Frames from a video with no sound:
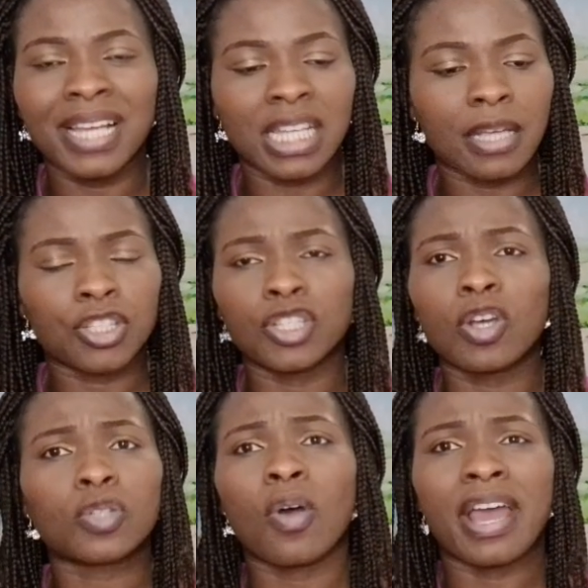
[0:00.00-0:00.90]
Bless her. She
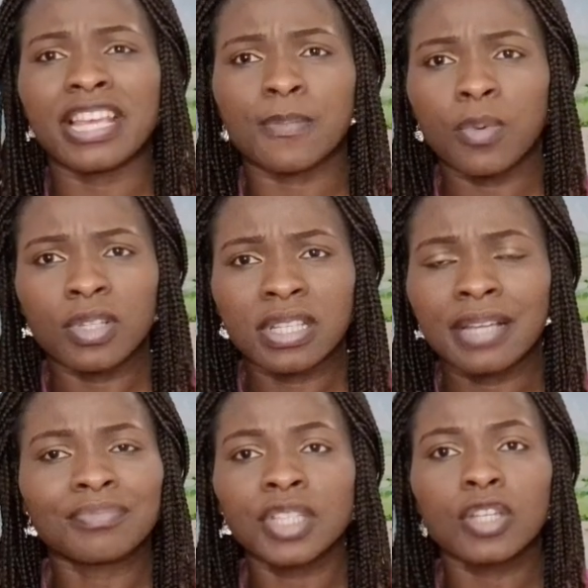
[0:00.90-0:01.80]
just can't explode.
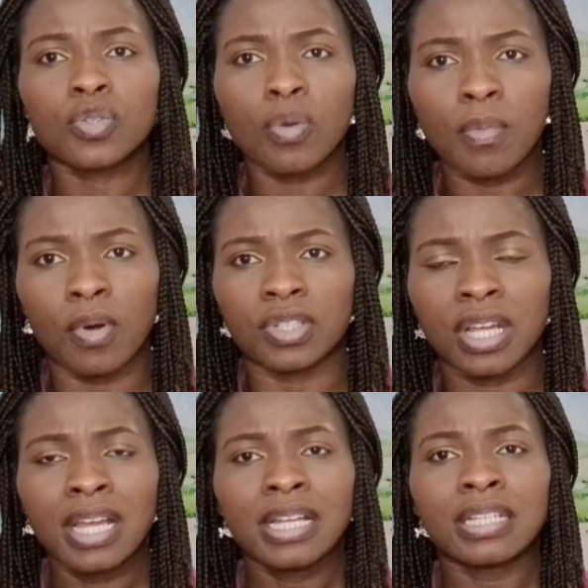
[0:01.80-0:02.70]
Say it too
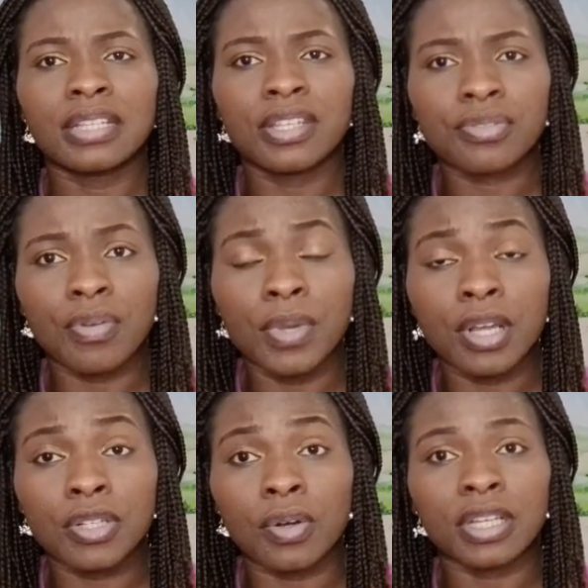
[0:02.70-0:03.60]
much. The
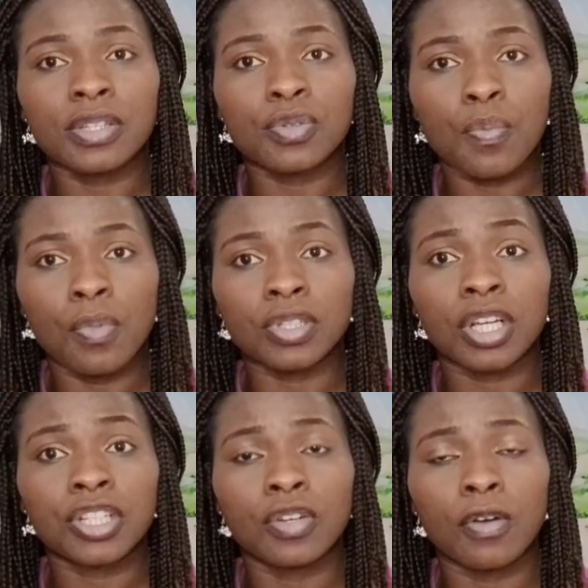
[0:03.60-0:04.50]
discrimination is too
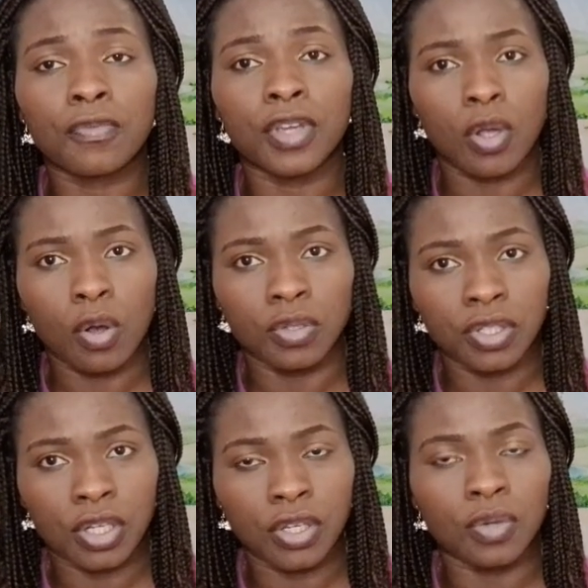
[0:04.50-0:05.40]
much. She not fit
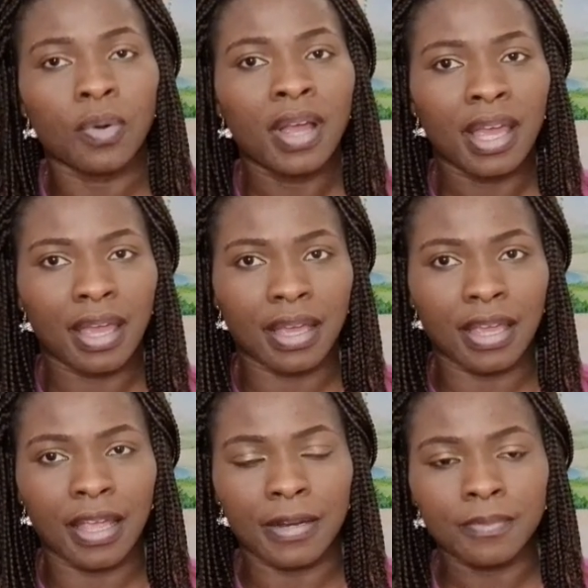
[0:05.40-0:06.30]
continue
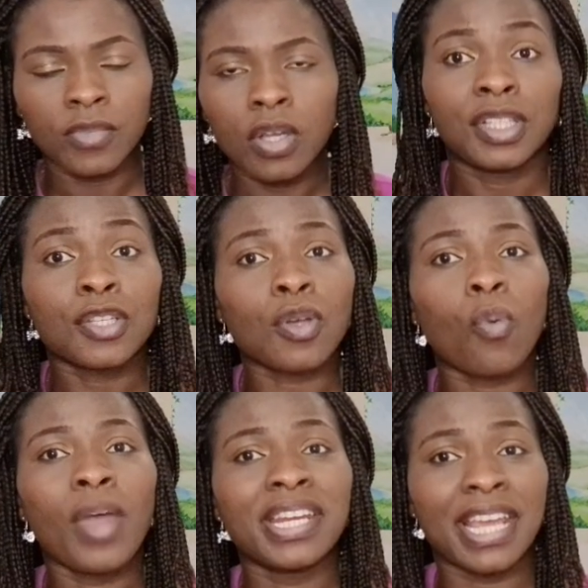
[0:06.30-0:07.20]
again. So
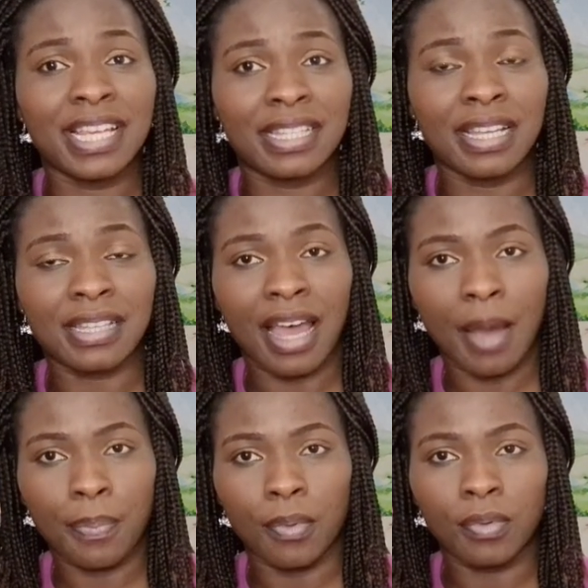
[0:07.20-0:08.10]
when the incident
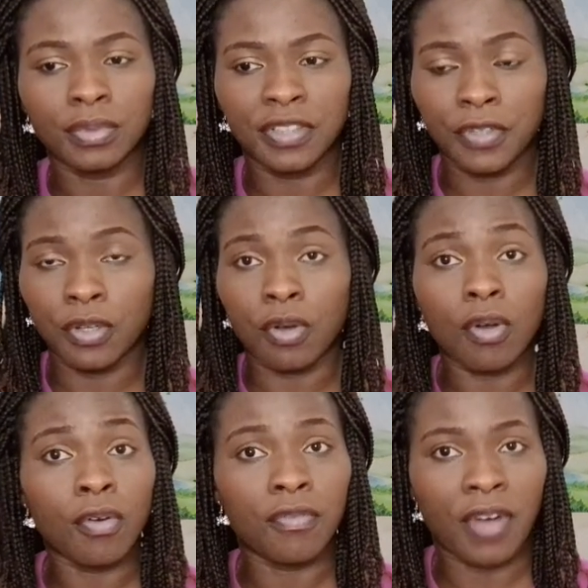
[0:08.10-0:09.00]
happened, the video
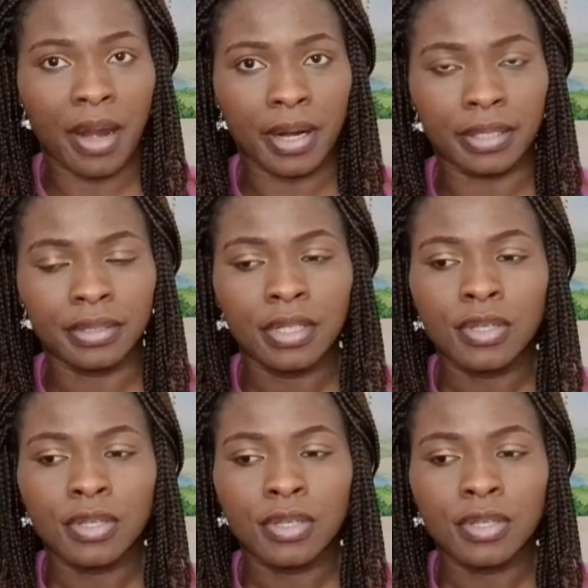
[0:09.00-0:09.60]
can go viral.